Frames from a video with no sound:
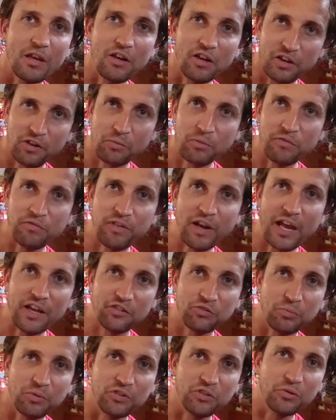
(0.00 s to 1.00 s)
the light will
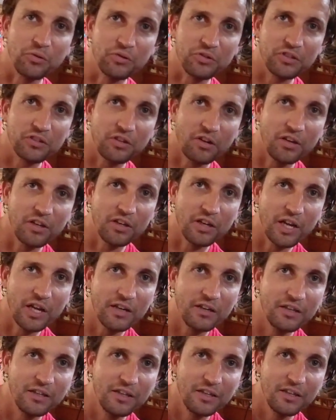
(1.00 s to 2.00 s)
flash when you go to turn it
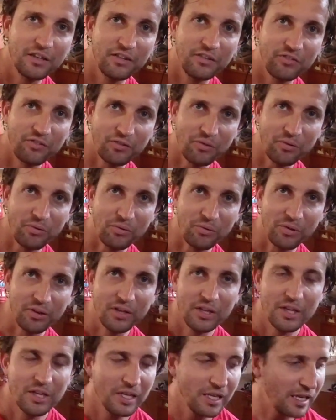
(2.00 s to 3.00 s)
on.
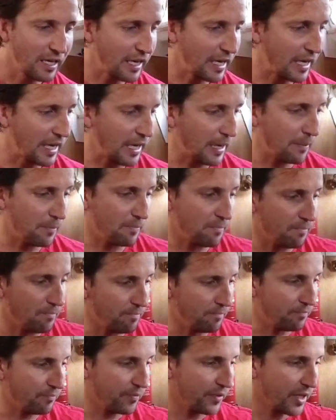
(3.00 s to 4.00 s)
So
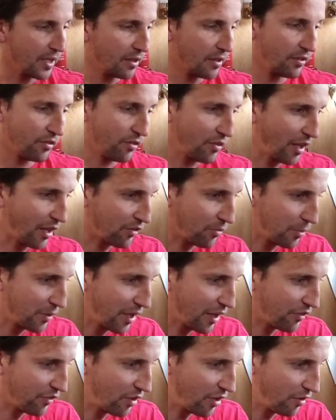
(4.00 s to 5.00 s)
so that's
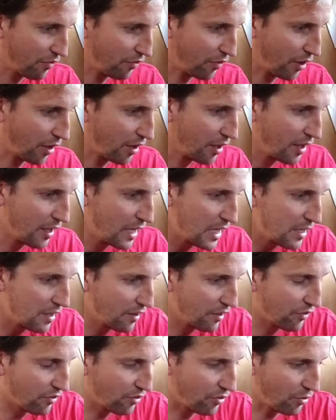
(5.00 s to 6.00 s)
what that's there for.
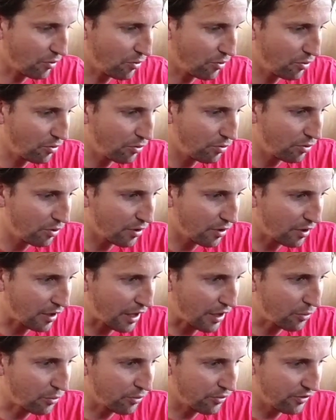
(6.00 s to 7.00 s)
So
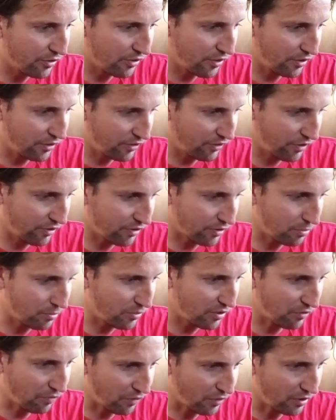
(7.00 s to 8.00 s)
how is this
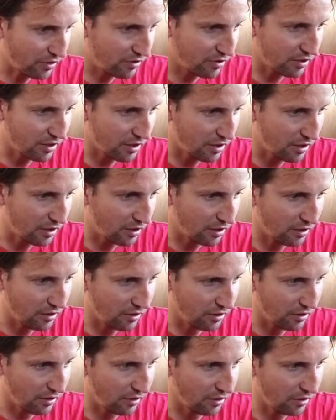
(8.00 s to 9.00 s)
system different
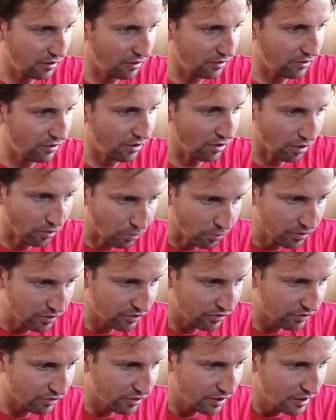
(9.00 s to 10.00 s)
to the other
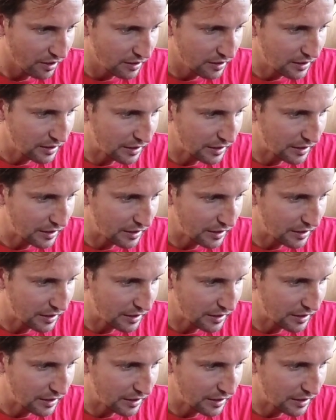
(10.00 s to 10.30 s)
ones?